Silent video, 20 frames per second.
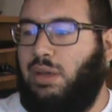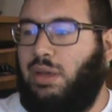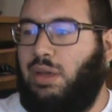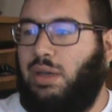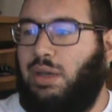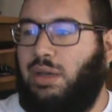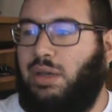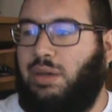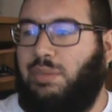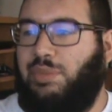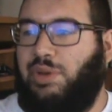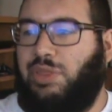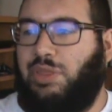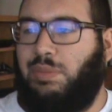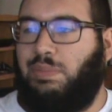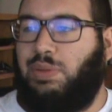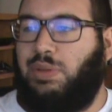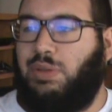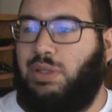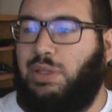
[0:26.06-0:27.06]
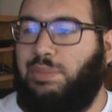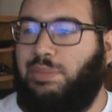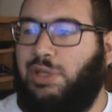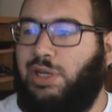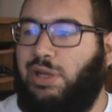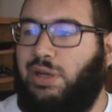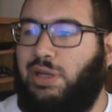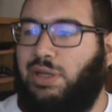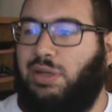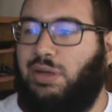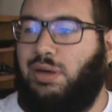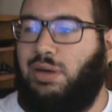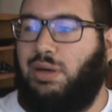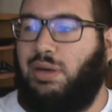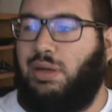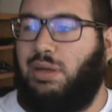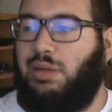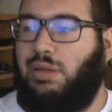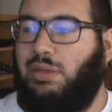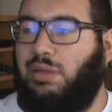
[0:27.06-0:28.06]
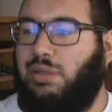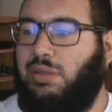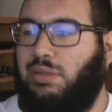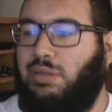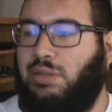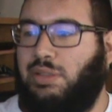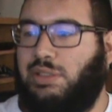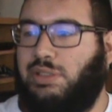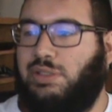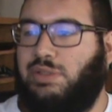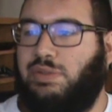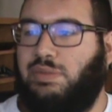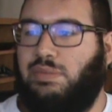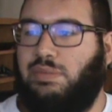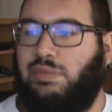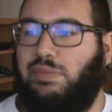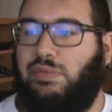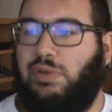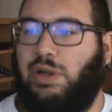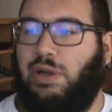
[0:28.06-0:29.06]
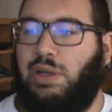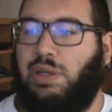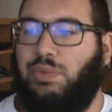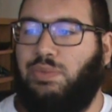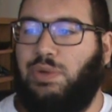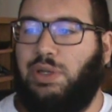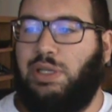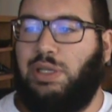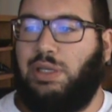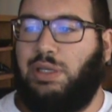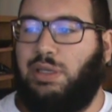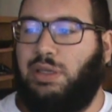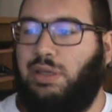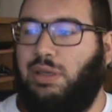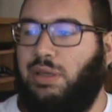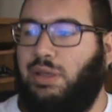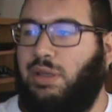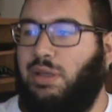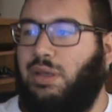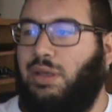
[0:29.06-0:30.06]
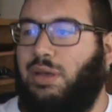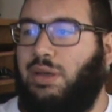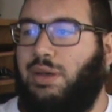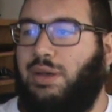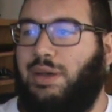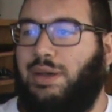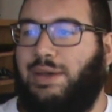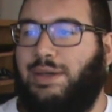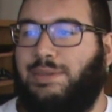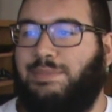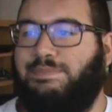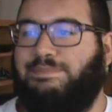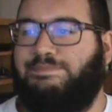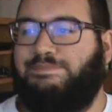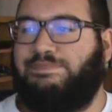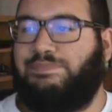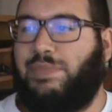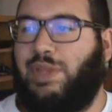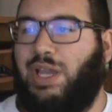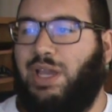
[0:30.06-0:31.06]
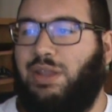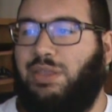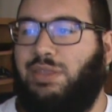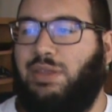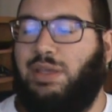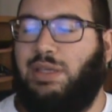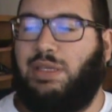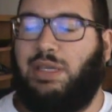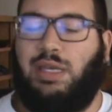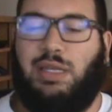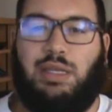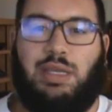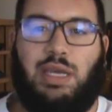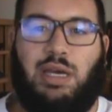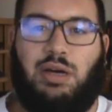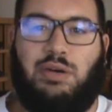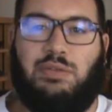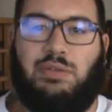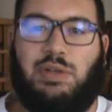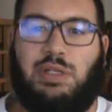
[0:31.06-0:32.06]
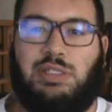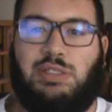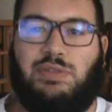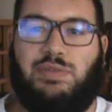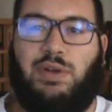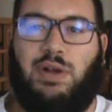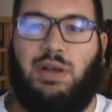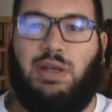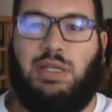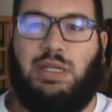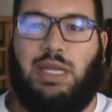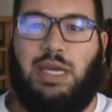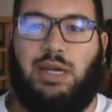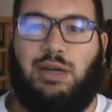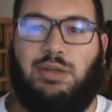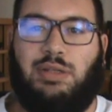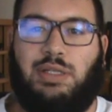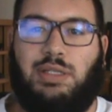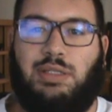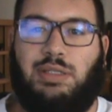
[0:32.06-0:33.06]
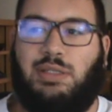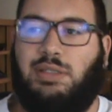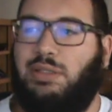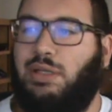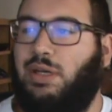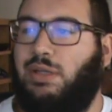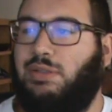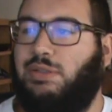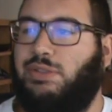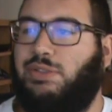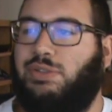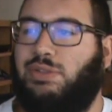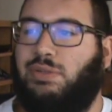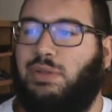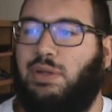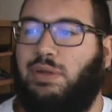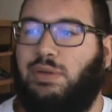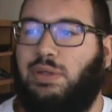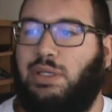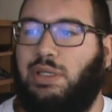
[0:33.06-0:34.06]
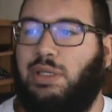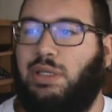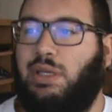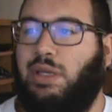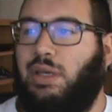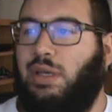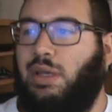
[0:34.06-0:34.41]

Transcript: But the preliminary card looks very weak. I think Eddie Alvarez falling out and Donald Cerrone